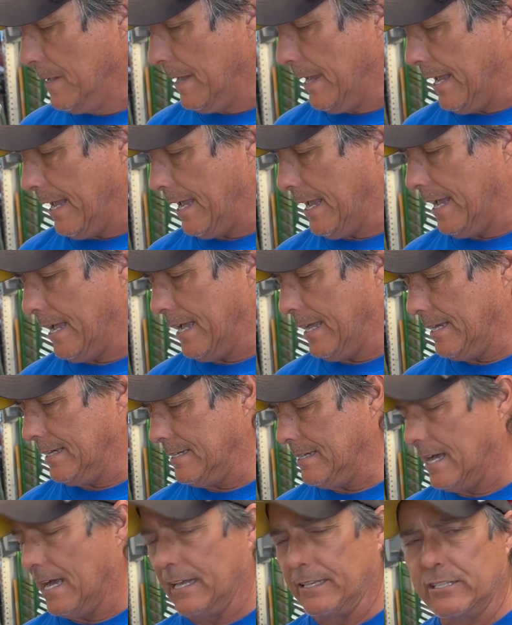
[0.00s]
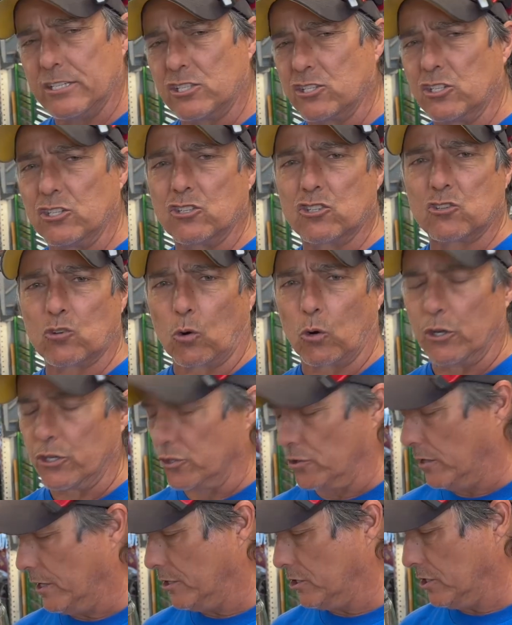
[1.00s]
and just destroys
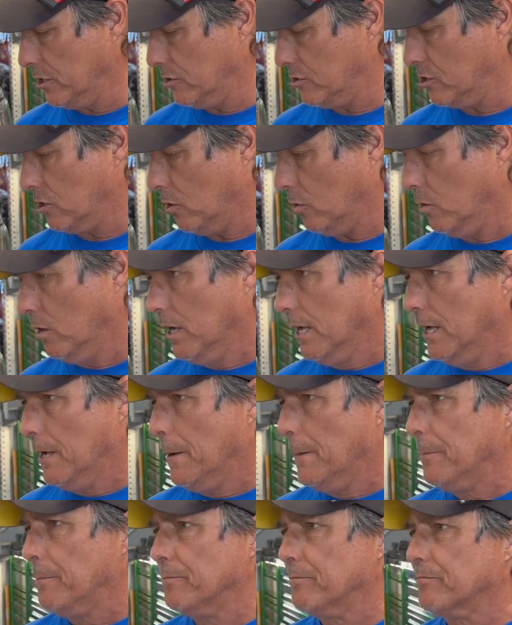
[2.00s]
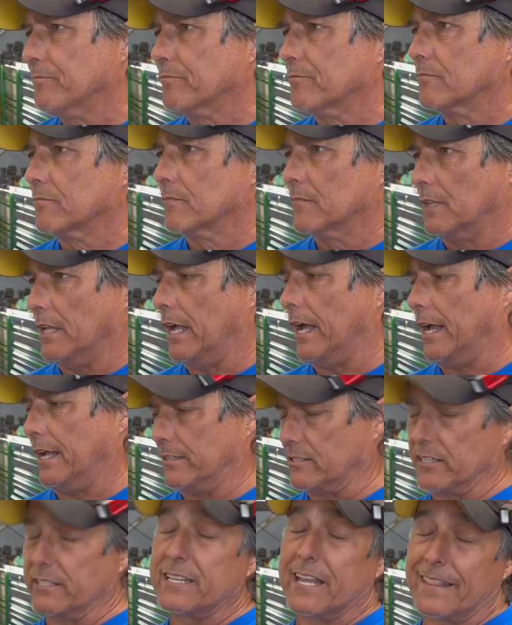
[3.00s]
your engine. So yeah,
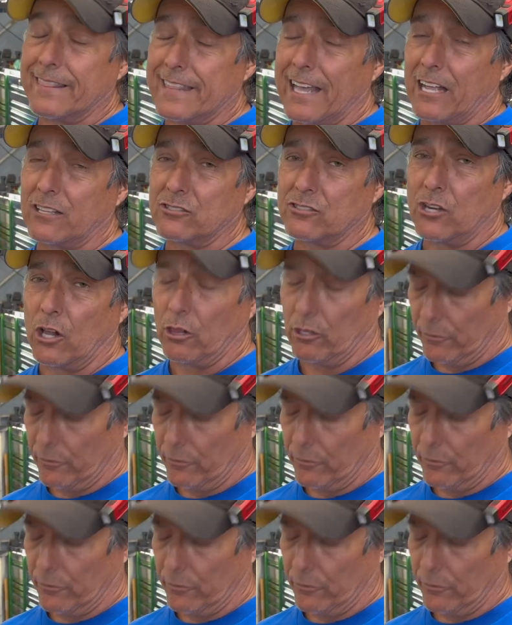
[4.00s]
it's a $10,000